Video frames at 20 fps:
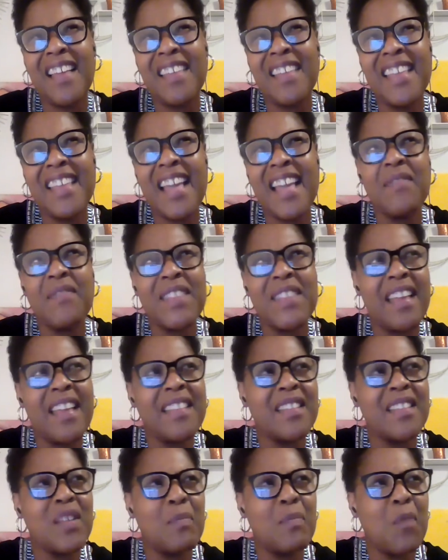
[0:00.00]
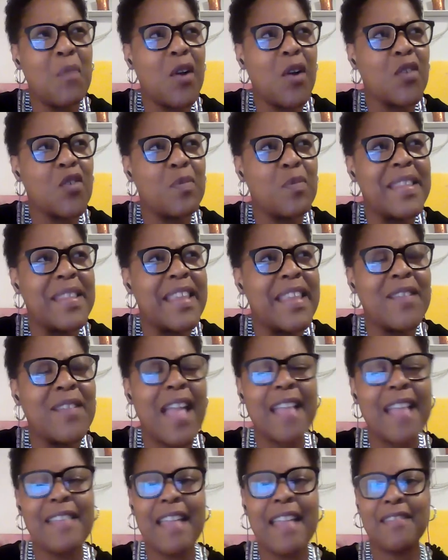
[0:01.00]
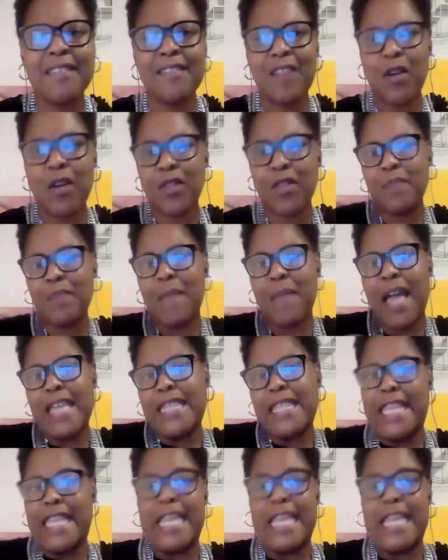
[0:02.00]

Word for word: I think I've attended a march, but they're not necessarily my